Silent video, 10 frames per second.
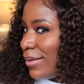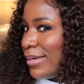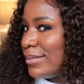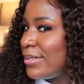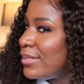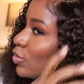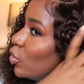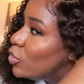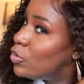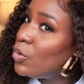it is
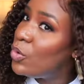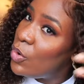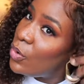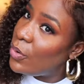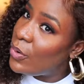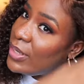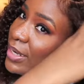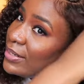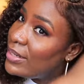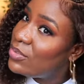good to go
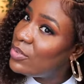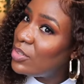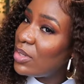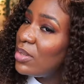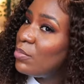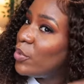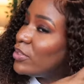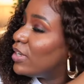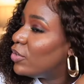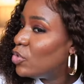okay there's really nothing
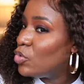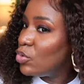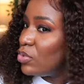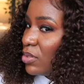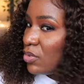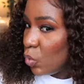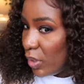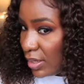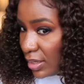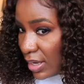much that you need to do to this
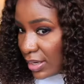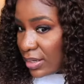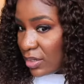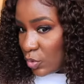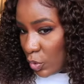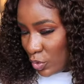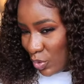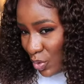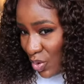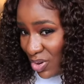wig it's good
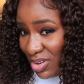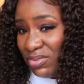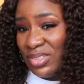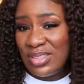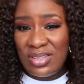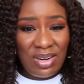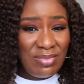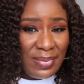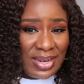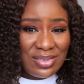to go even the
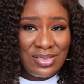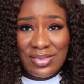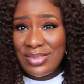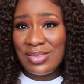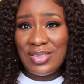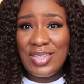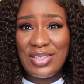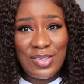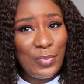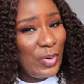serum i'm adding to it is not
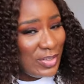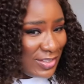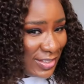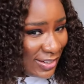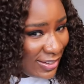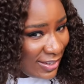changing much